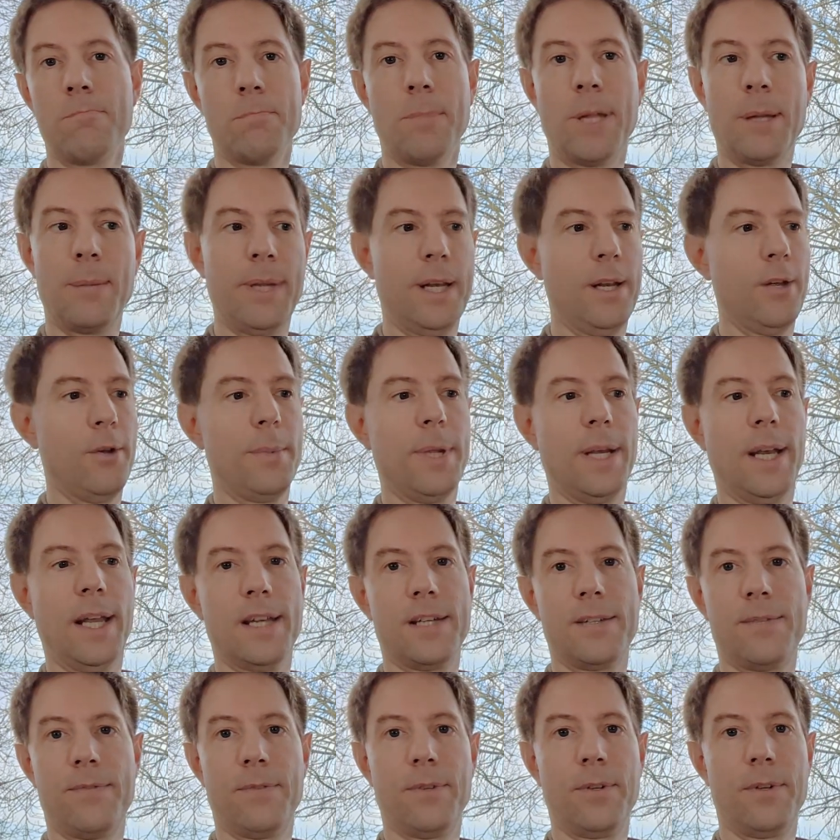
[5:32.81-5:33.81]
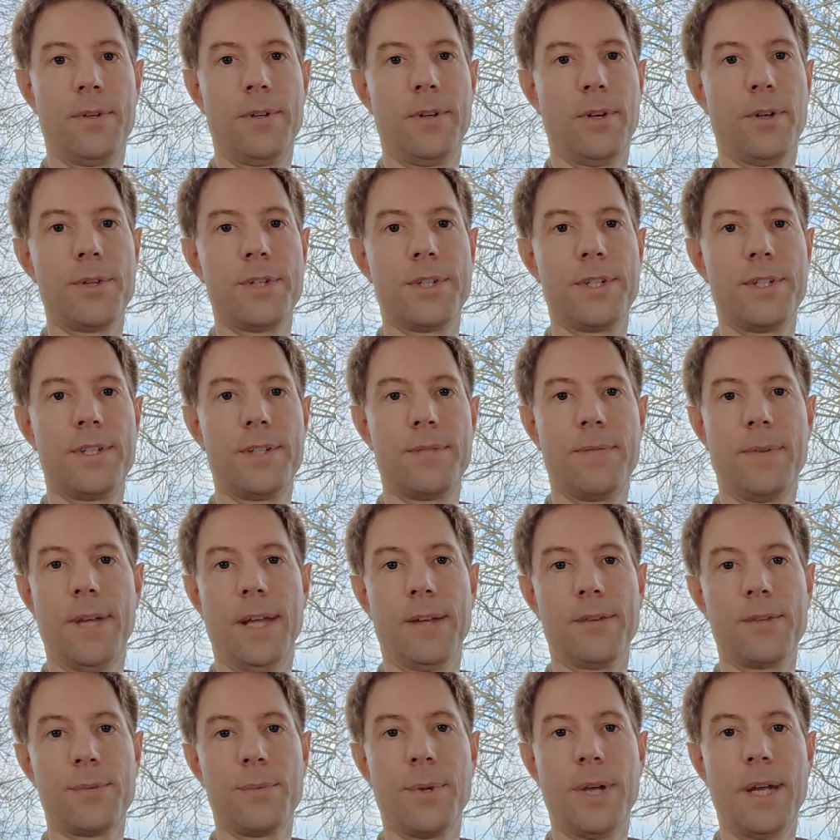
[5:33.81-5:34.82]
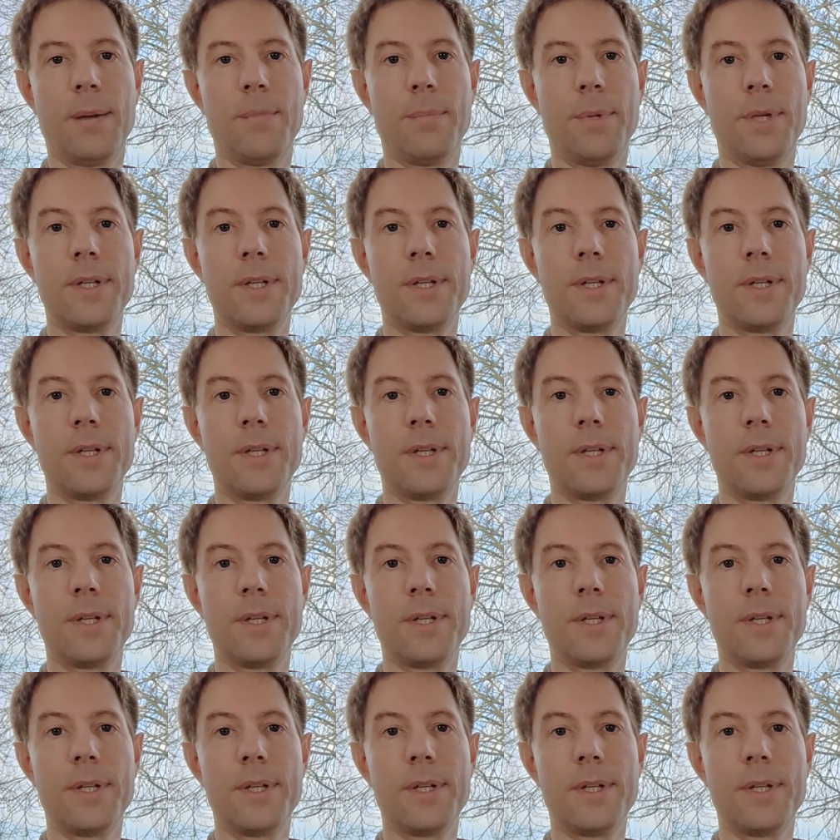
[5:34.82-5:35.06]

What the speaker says: maybe a little bit less for losses elsewhere,